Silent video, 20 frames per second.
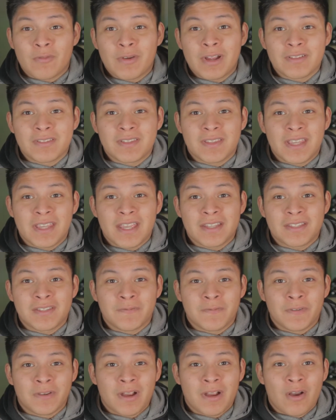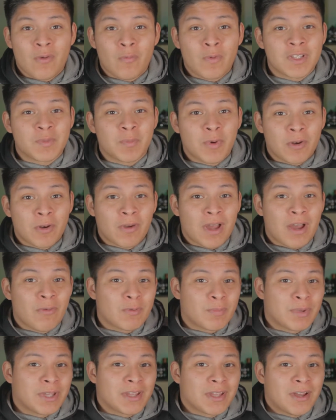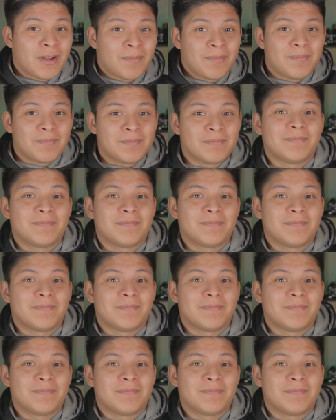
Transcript: around to the end to figure out which bottle I would pick up.